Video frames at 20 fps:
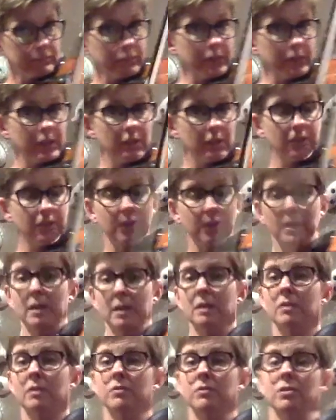If any
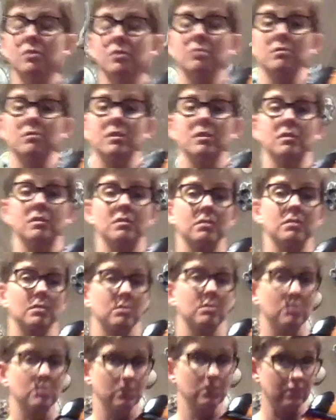of your strings
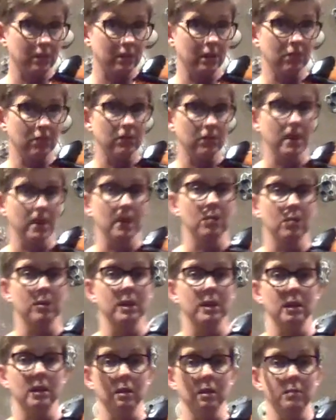don't sound right, go
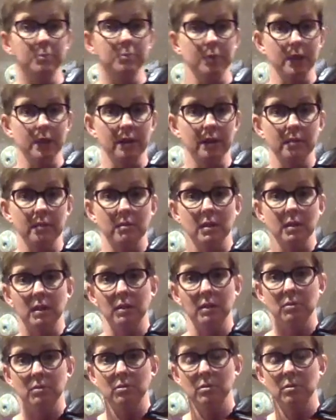ahead and pause and
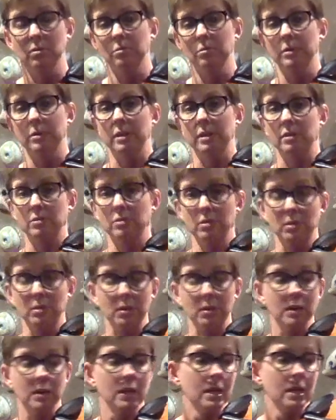tune with a tuner.
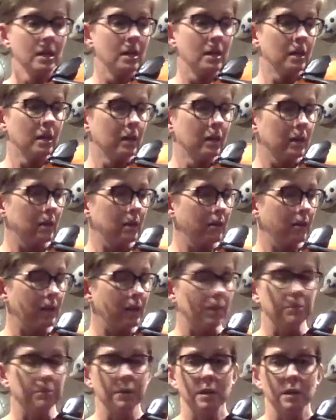Alright, I'm
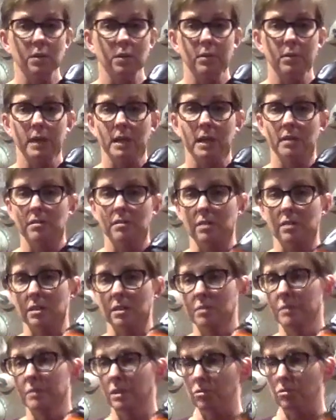going to go ahead and set the
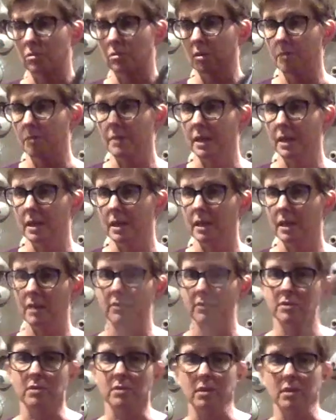metronome. I have a
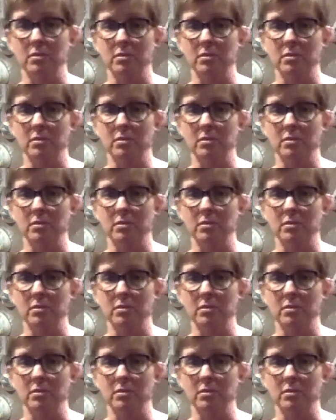Dr.